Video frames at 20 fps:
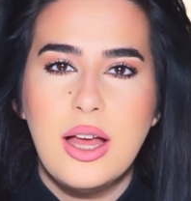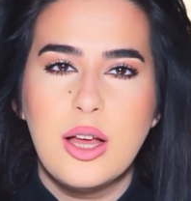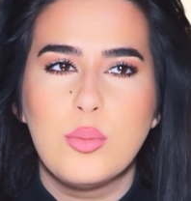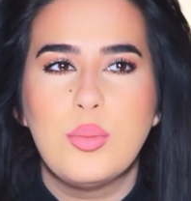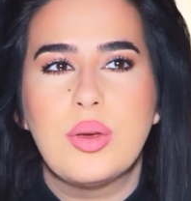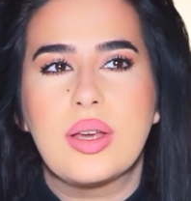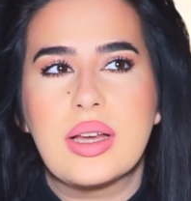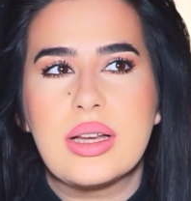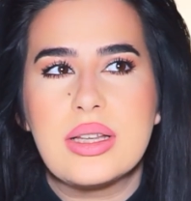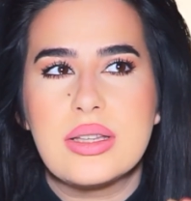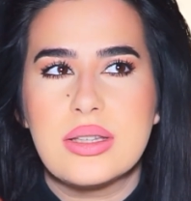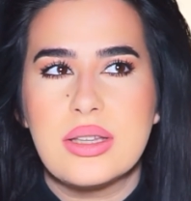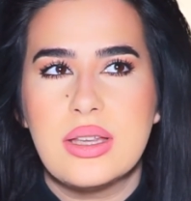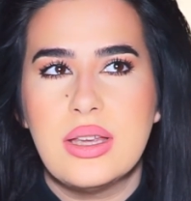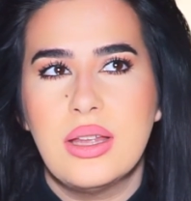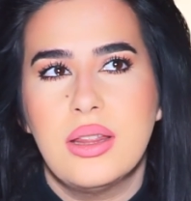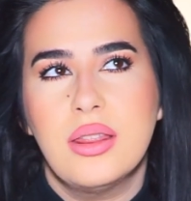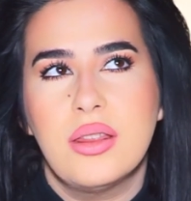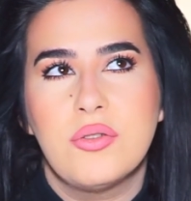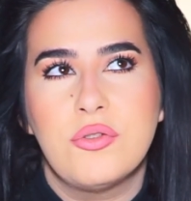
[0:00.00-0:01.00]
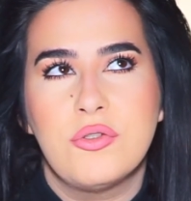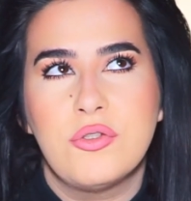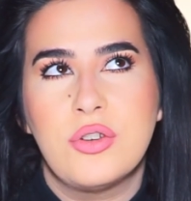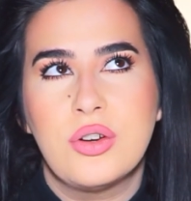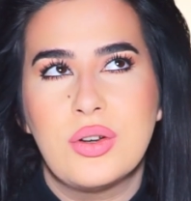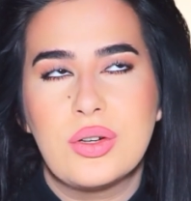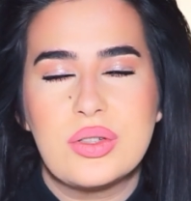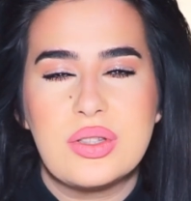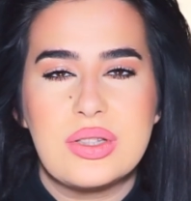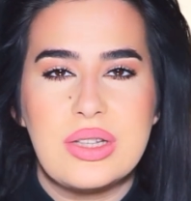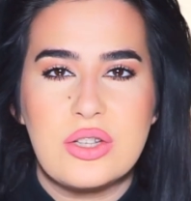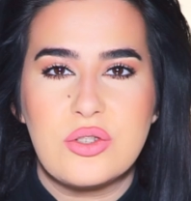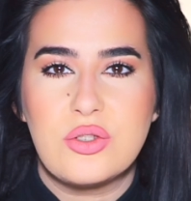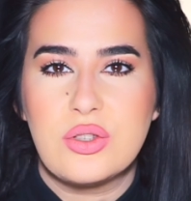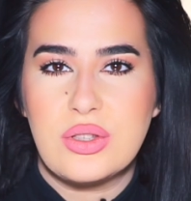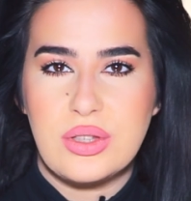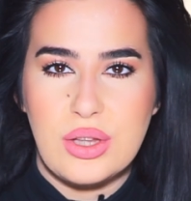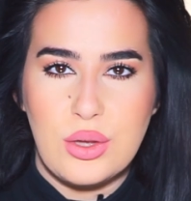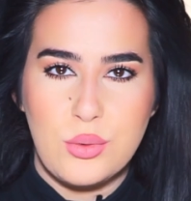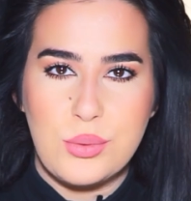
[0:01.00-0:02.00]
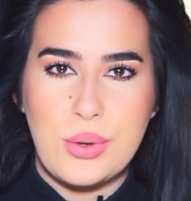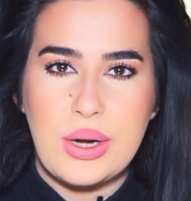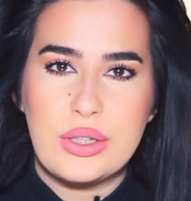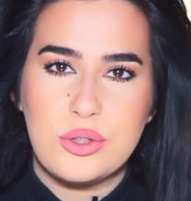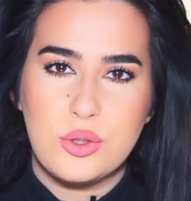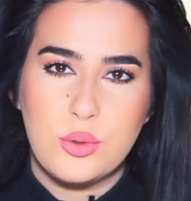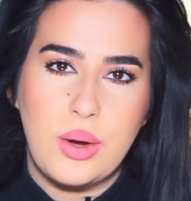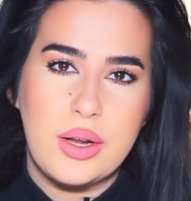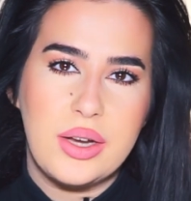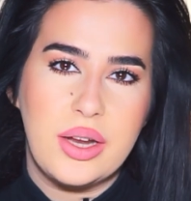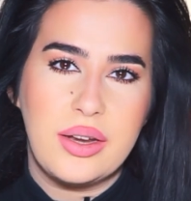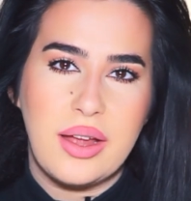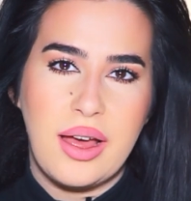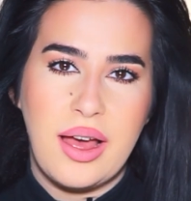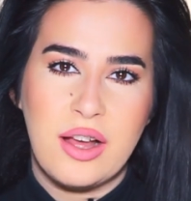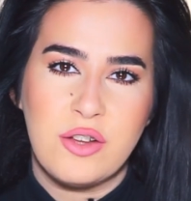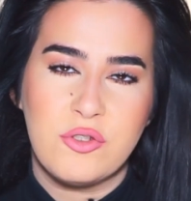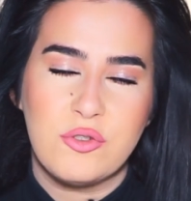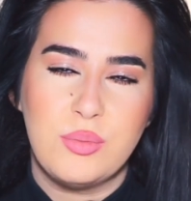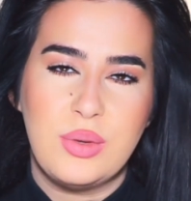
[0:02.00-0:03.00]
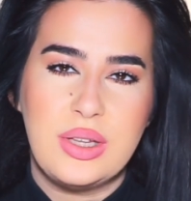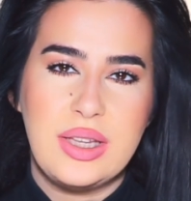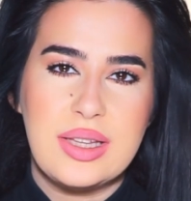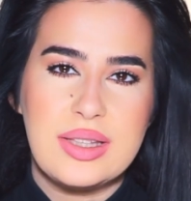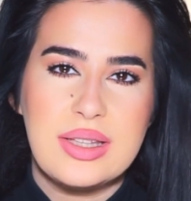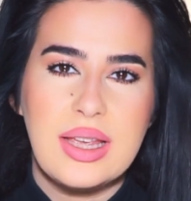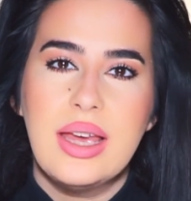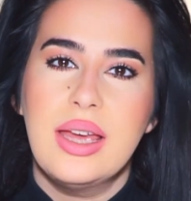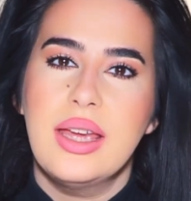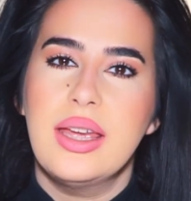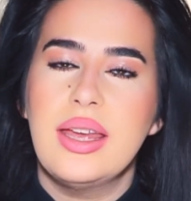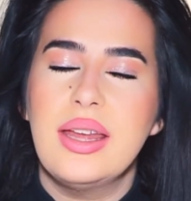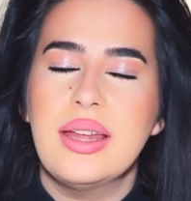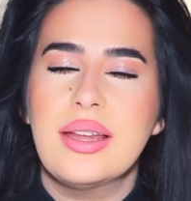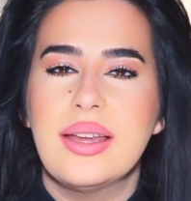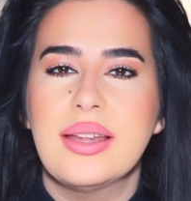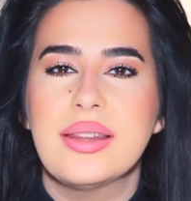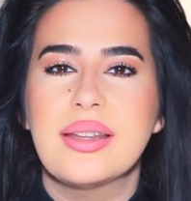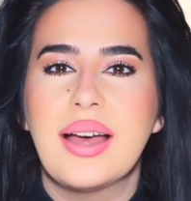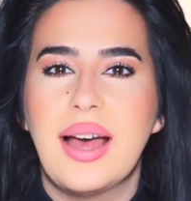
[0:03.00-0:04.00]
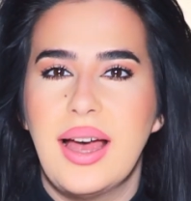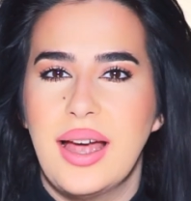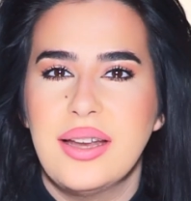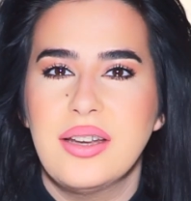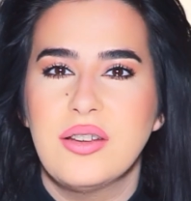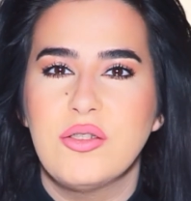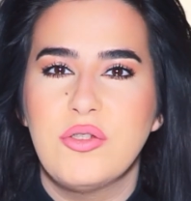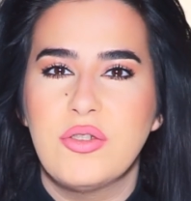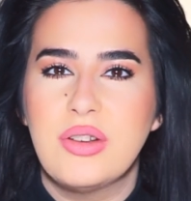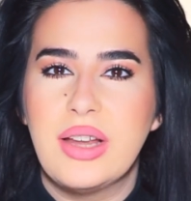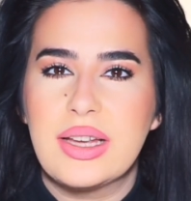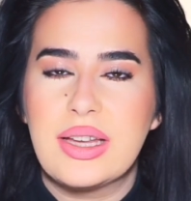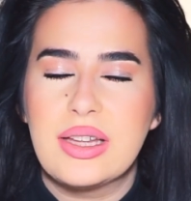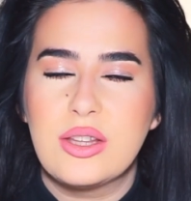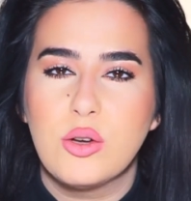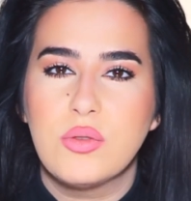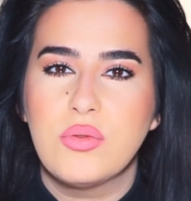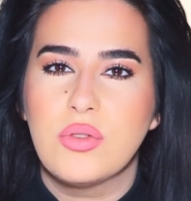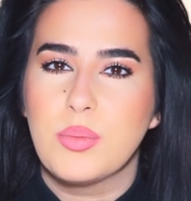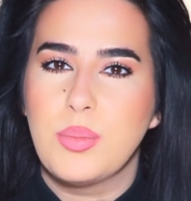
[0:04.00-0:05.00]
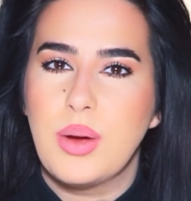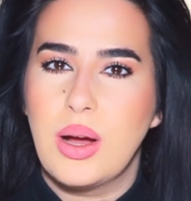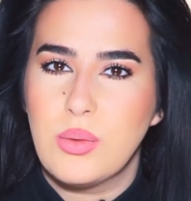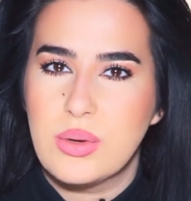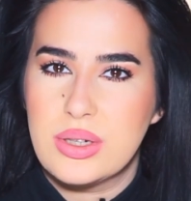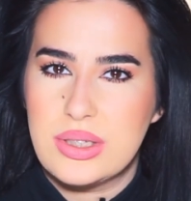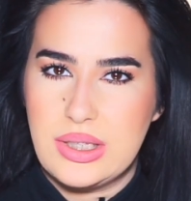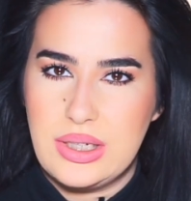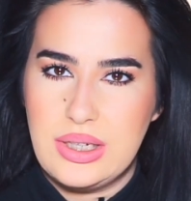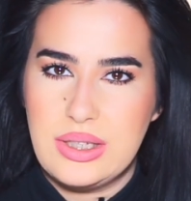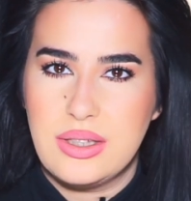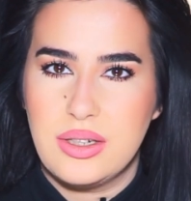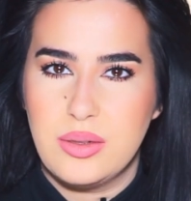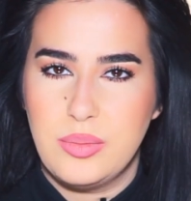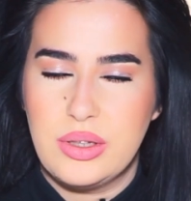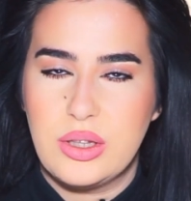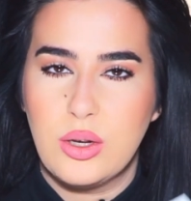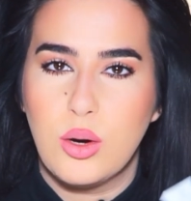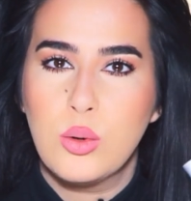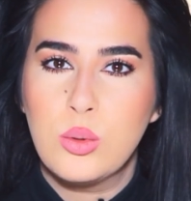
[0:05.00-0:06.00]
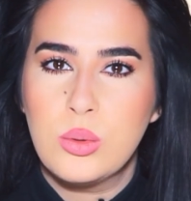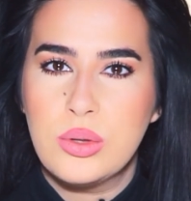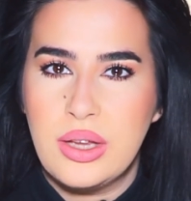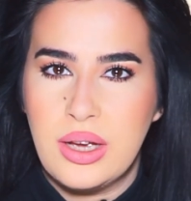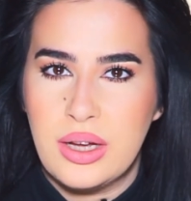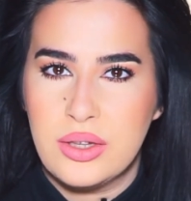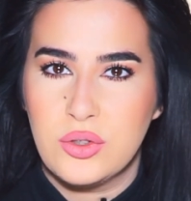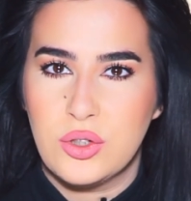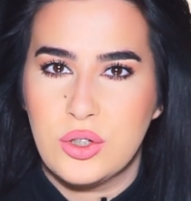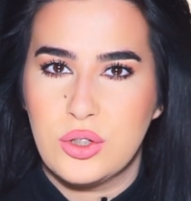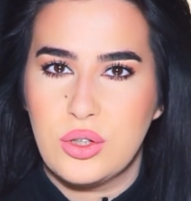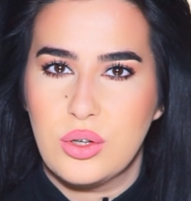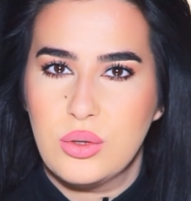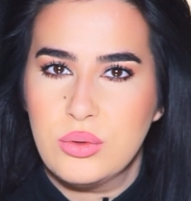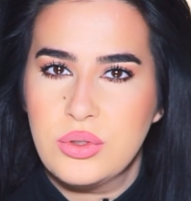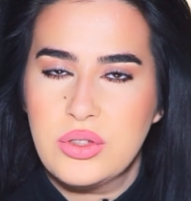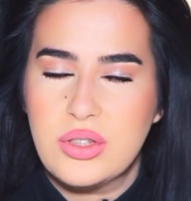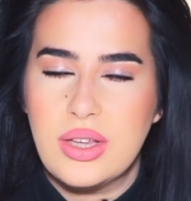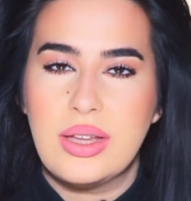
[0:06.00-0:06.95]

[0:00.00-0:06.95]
because in the first, let's just say 1 to 1.5 minutes, it can kind of feel like it overpowers a little bit all the other notes.